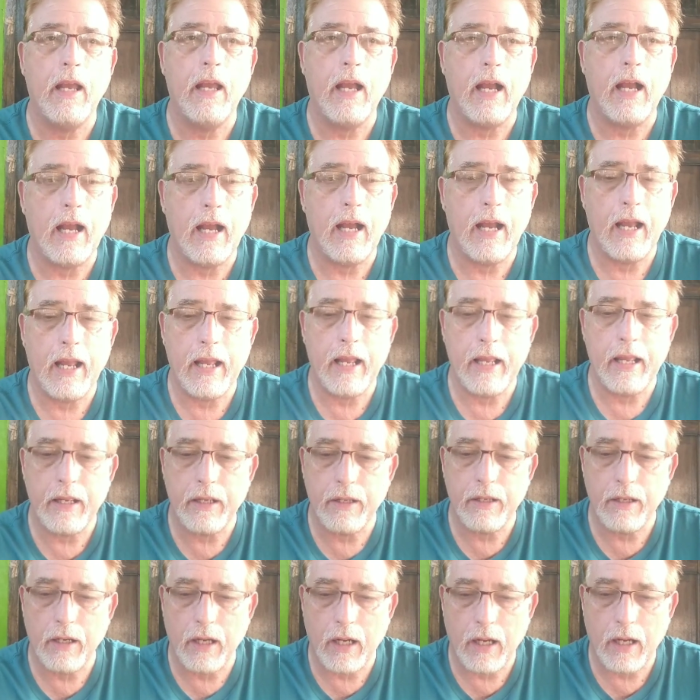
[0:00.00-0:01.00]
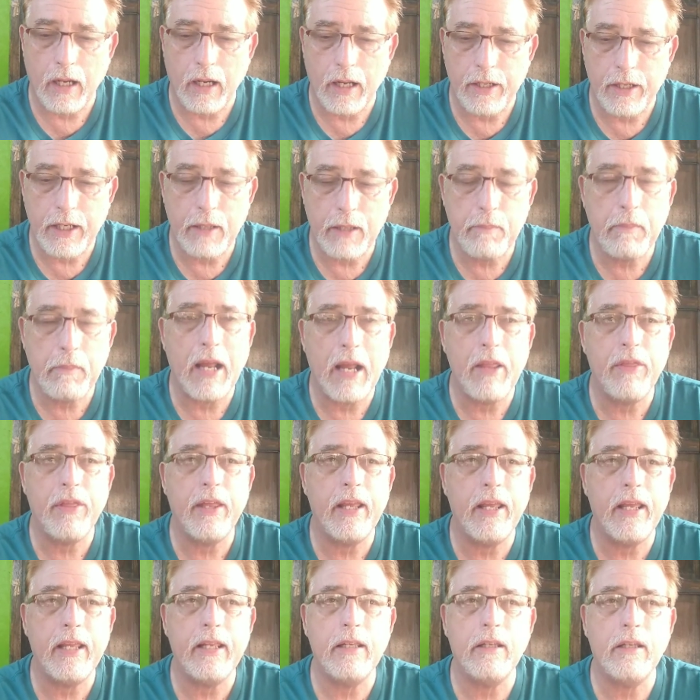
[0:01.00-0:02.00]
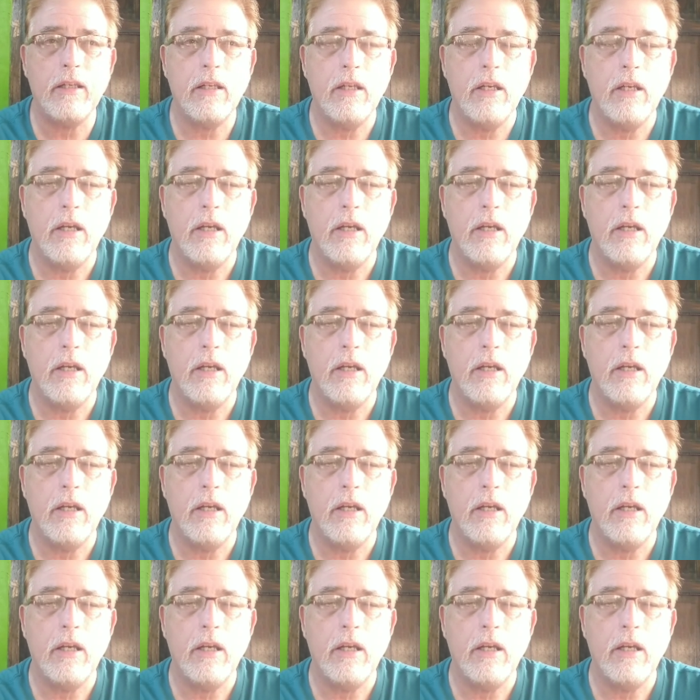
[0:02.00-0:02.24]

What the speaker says: I did my thing,